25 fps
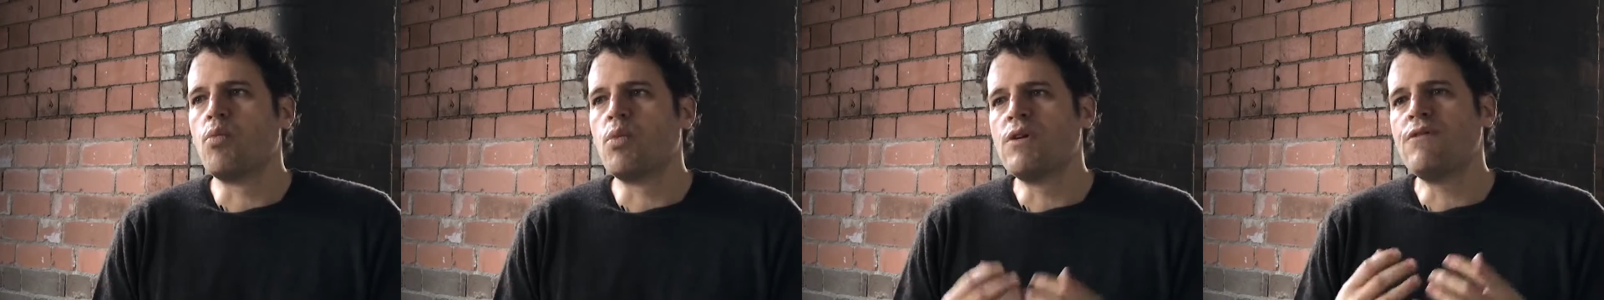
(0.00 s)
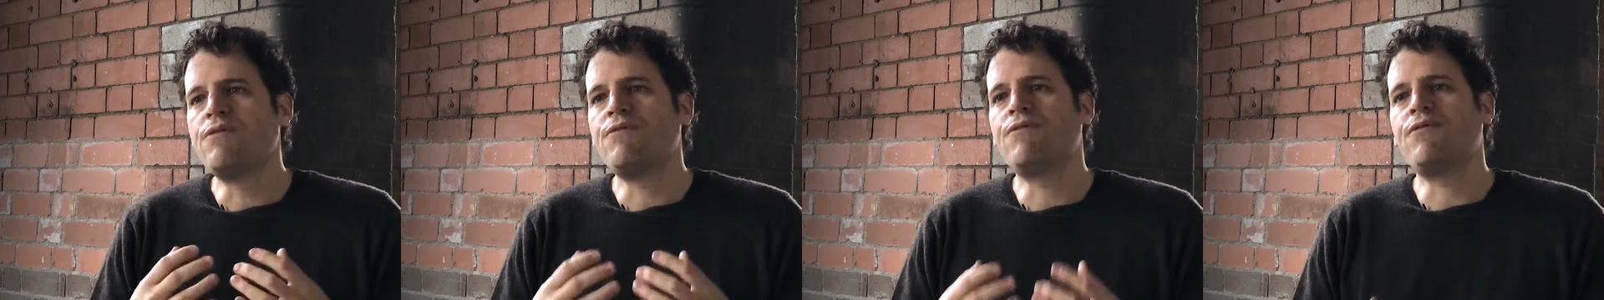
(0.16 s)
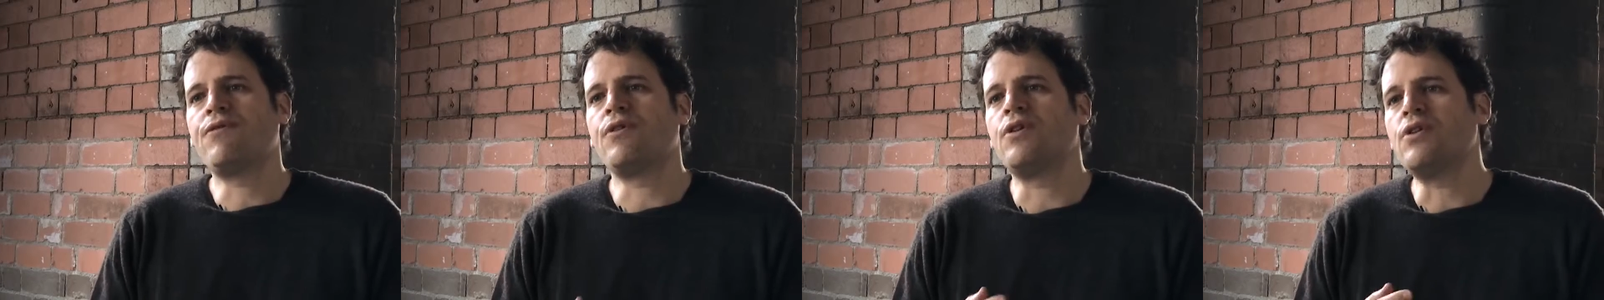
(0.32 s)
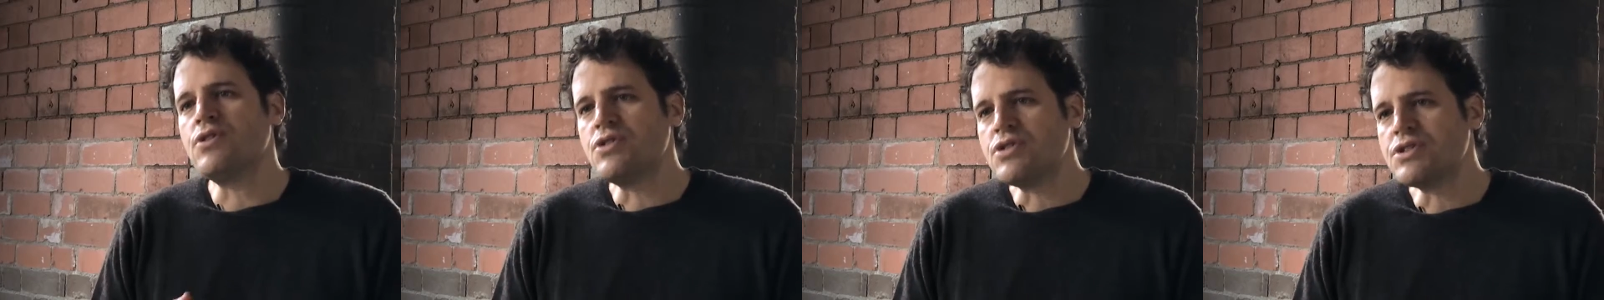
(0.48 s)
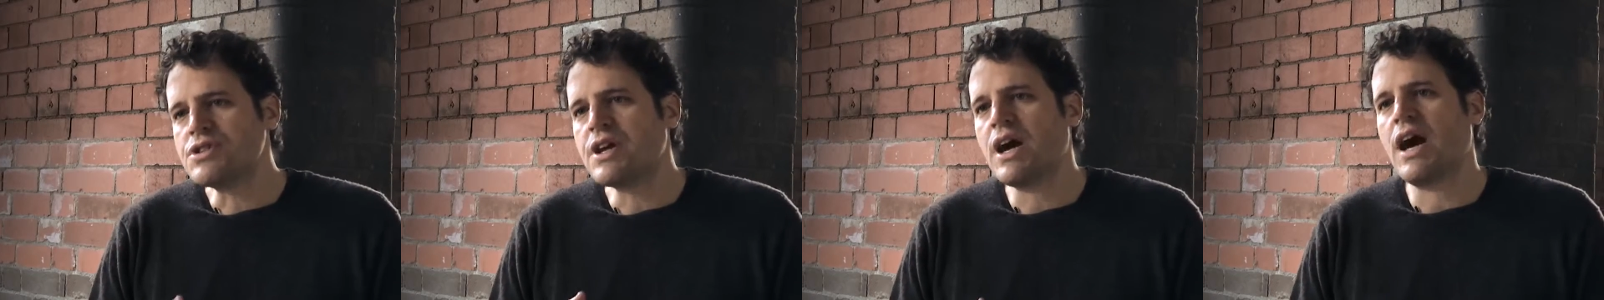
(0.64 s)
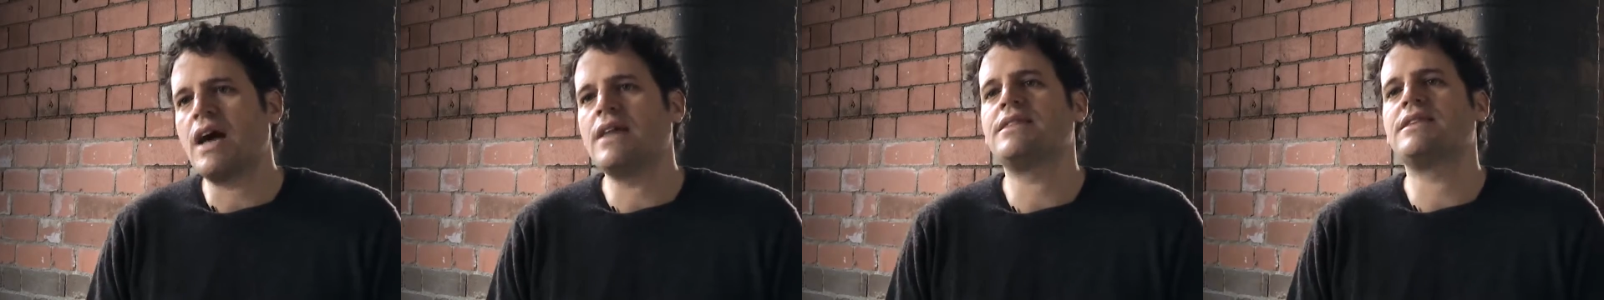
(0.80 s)
we
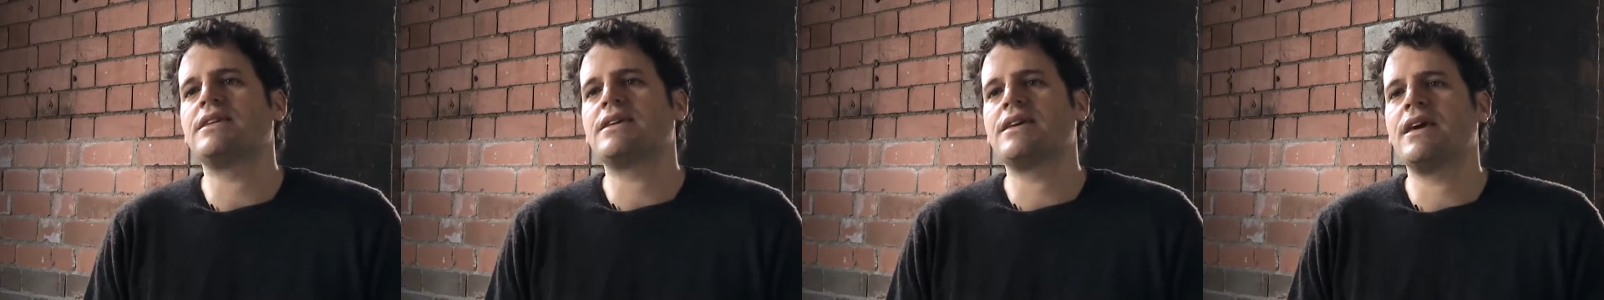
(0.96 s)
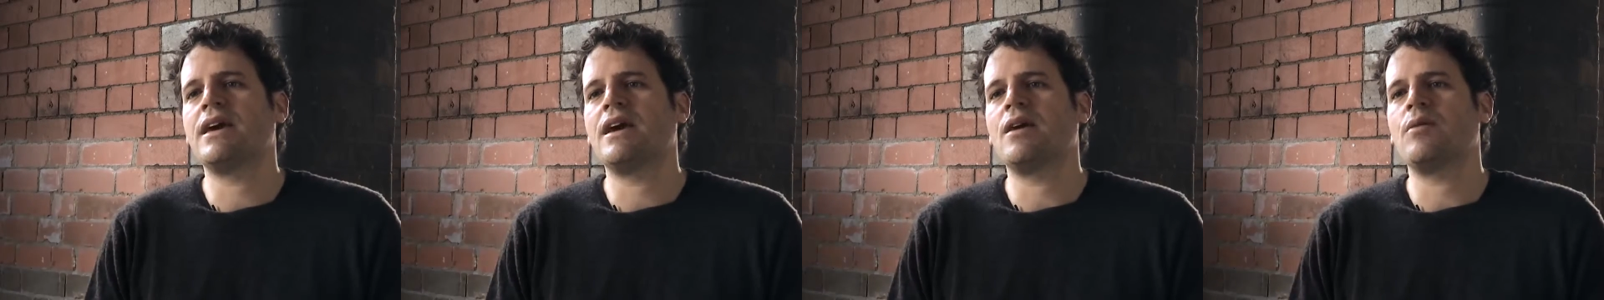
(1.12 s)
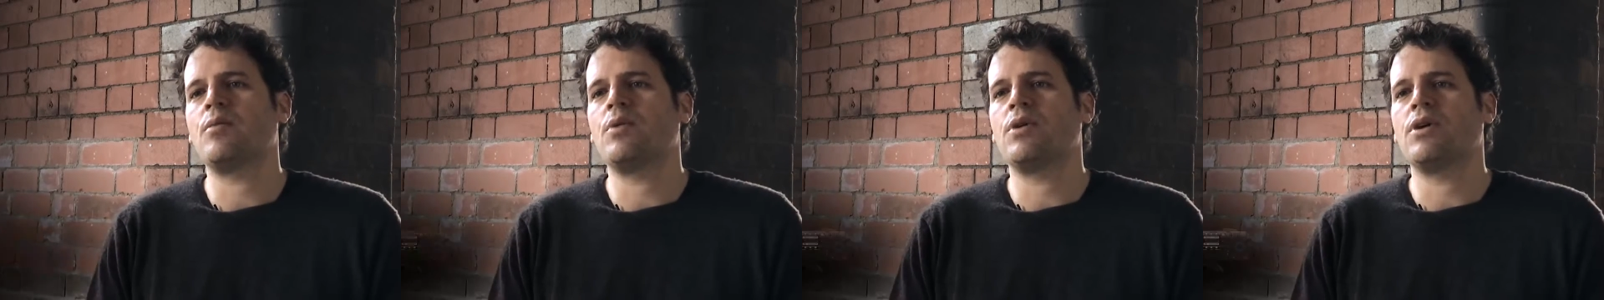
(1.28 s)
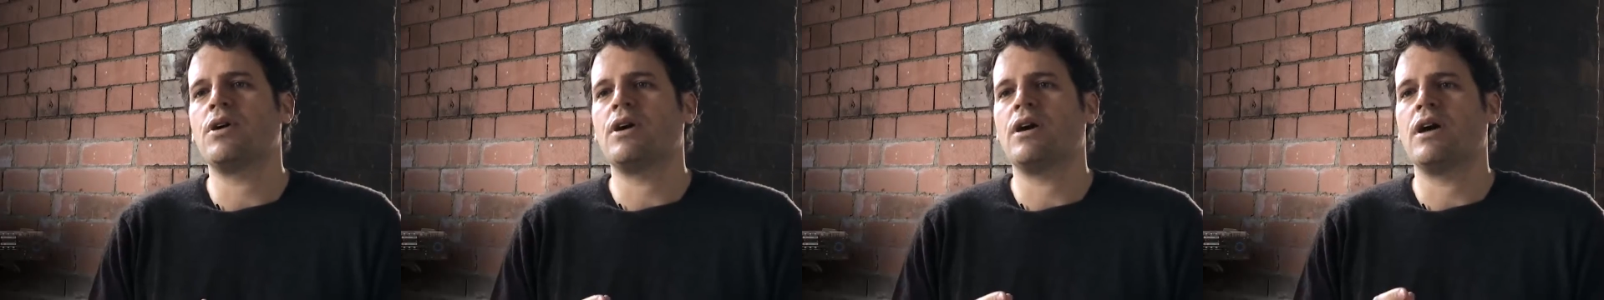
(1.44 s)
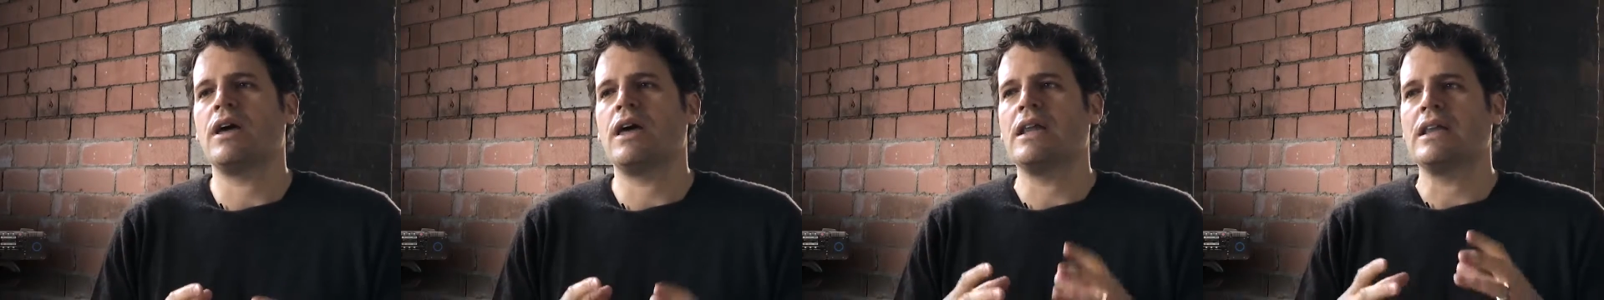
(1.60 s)
first got the camera,